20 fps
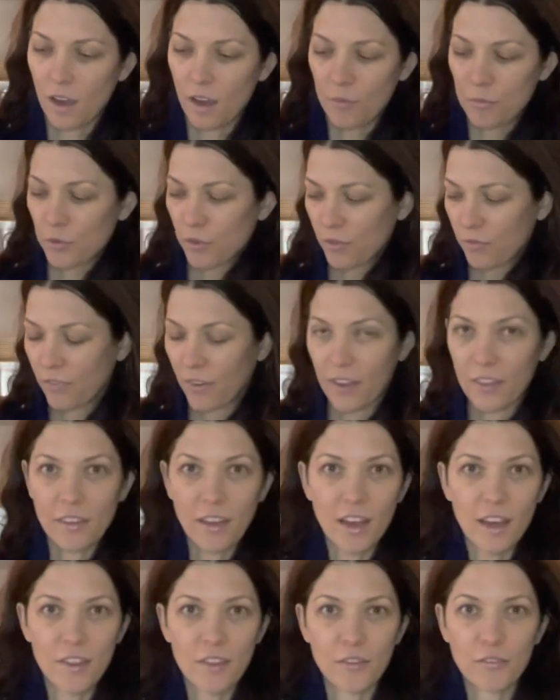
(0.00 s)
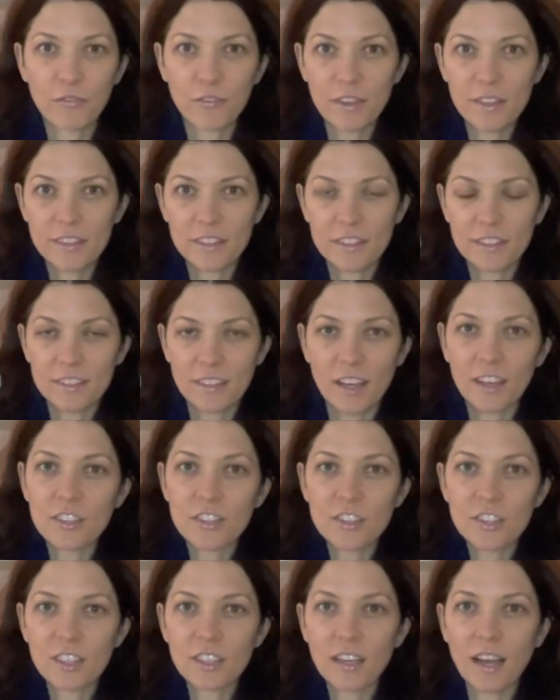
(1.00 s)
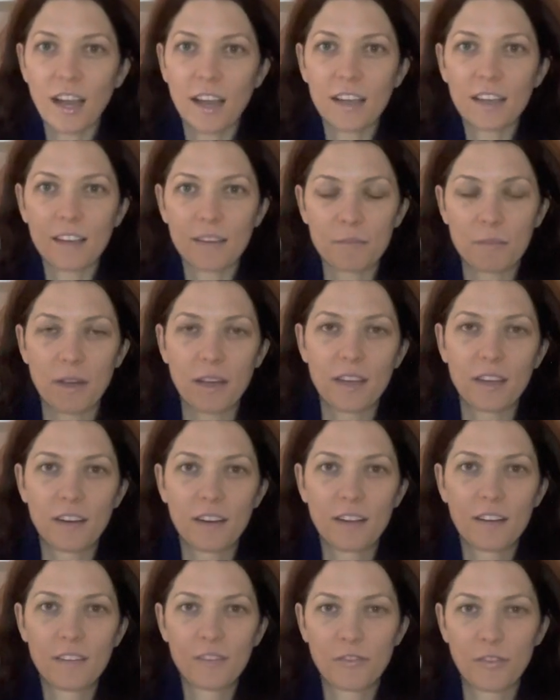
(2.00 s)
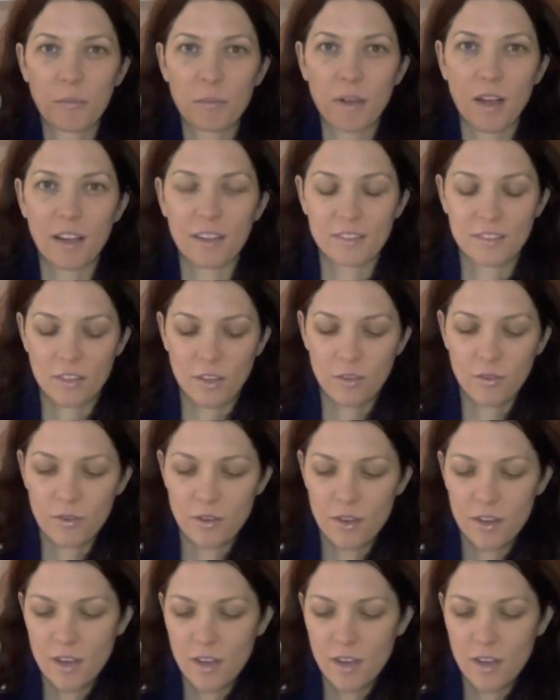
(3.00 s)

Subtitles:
You can find that in the freezer section. I get mine from Costco.